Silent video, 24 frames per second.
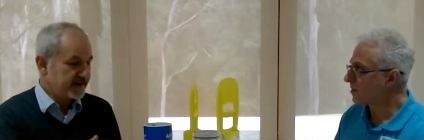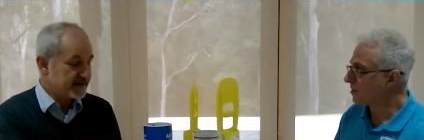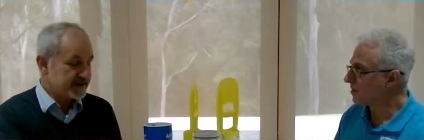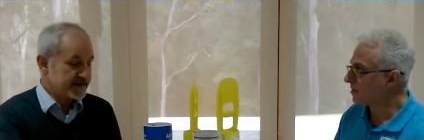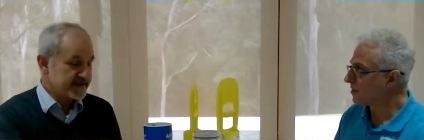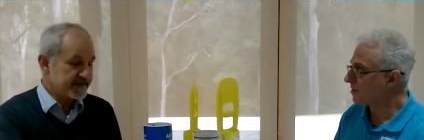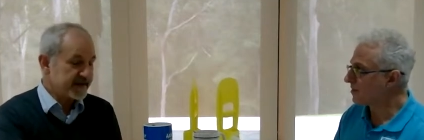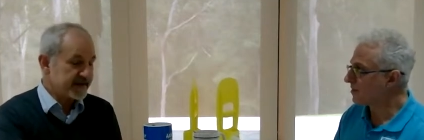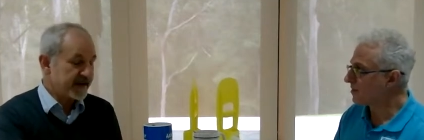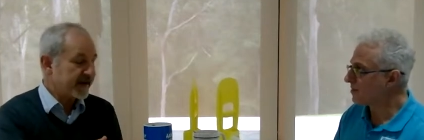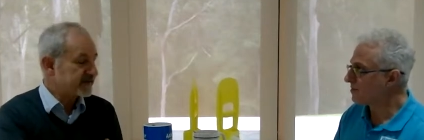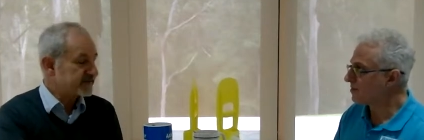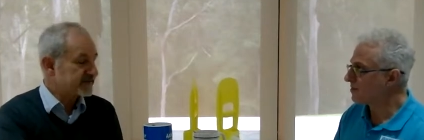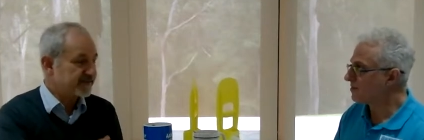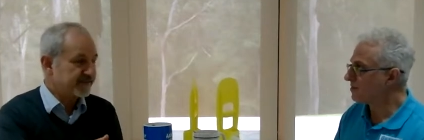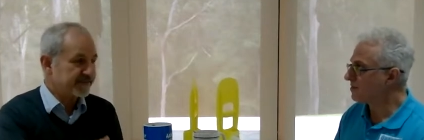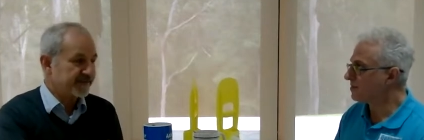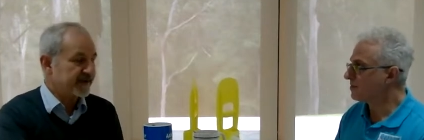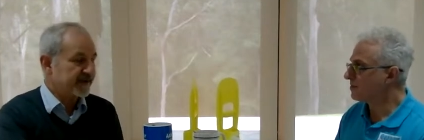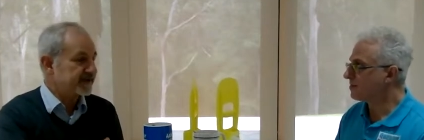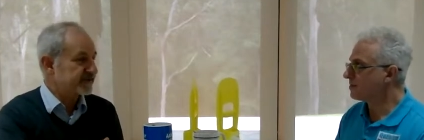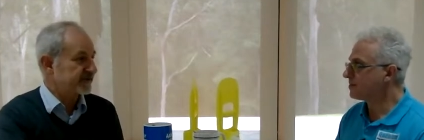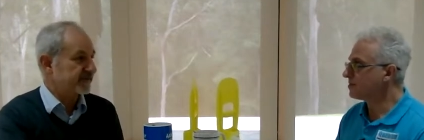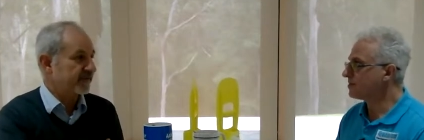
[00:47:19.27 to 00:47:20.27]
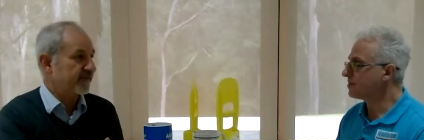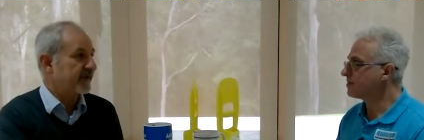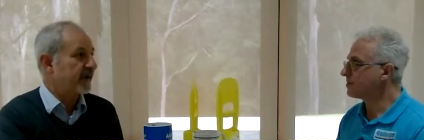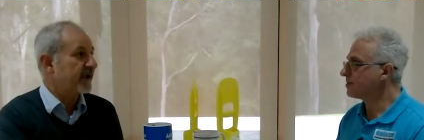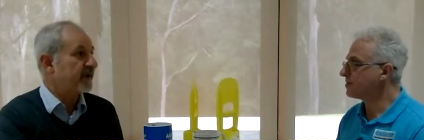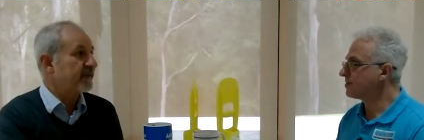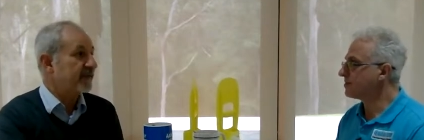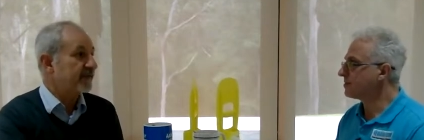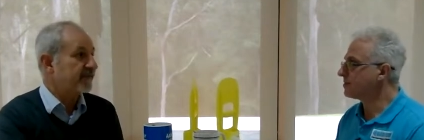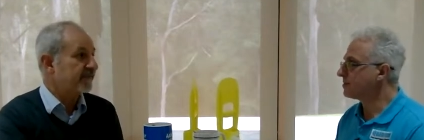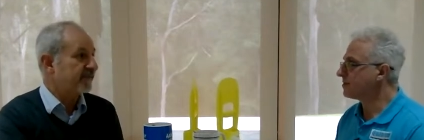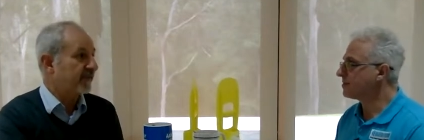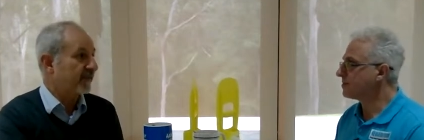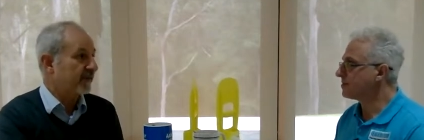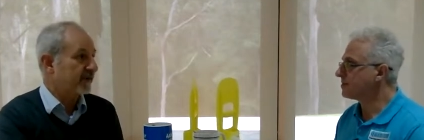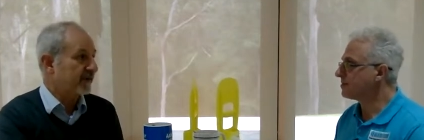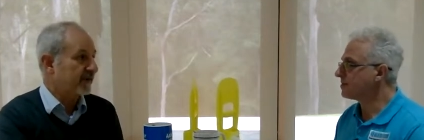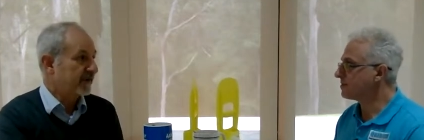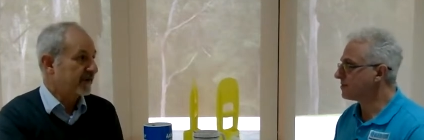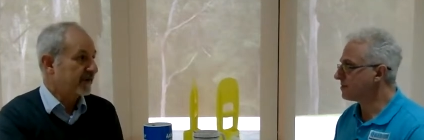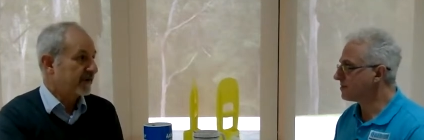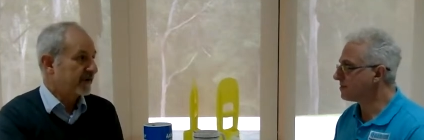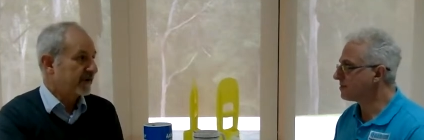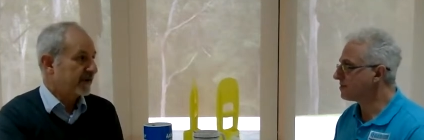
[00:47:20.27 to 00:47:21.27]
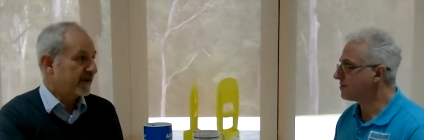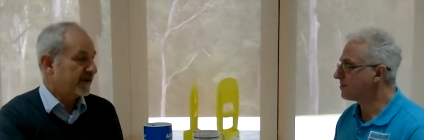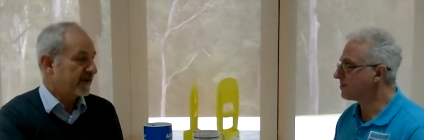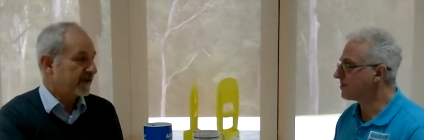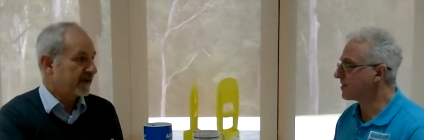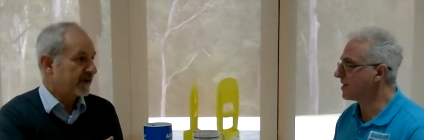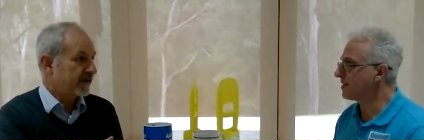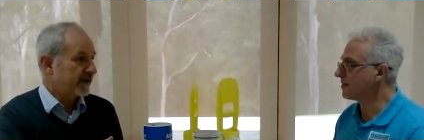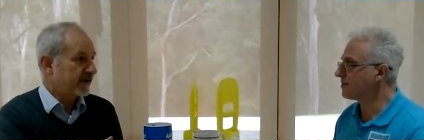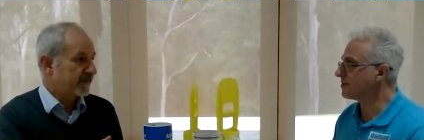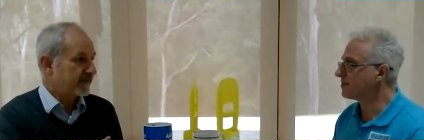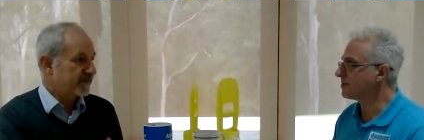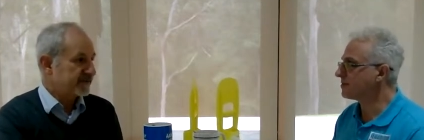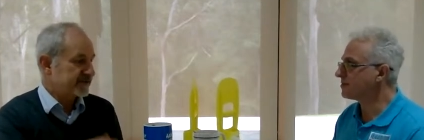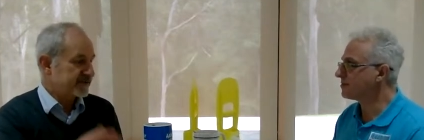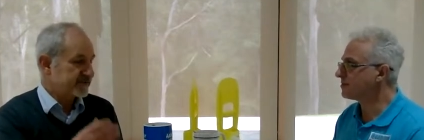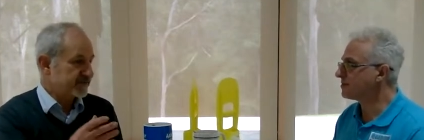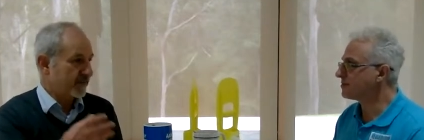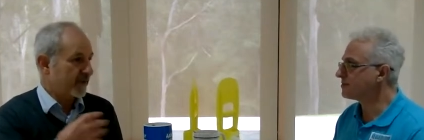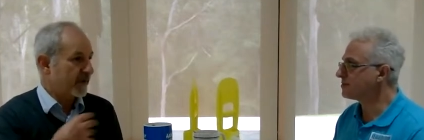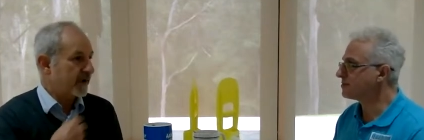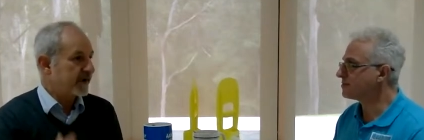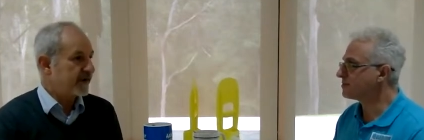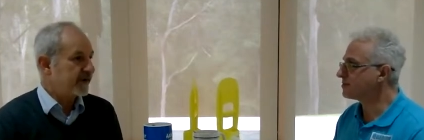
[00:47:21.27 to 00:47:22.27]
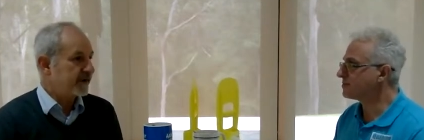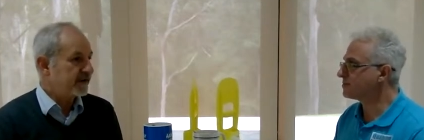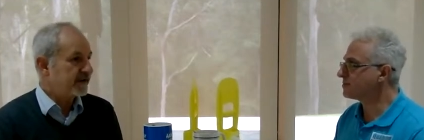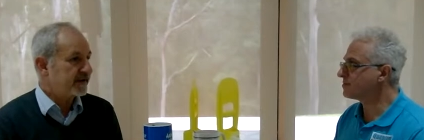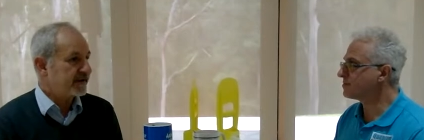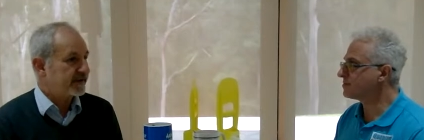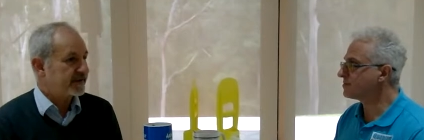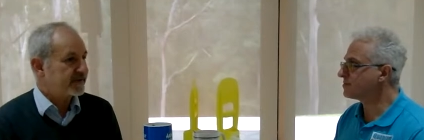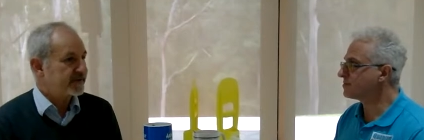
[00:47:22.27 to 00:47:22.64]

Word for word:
Speaker 1: at the end of the day, it's the function we're aiming for, uh, yeah. which is why you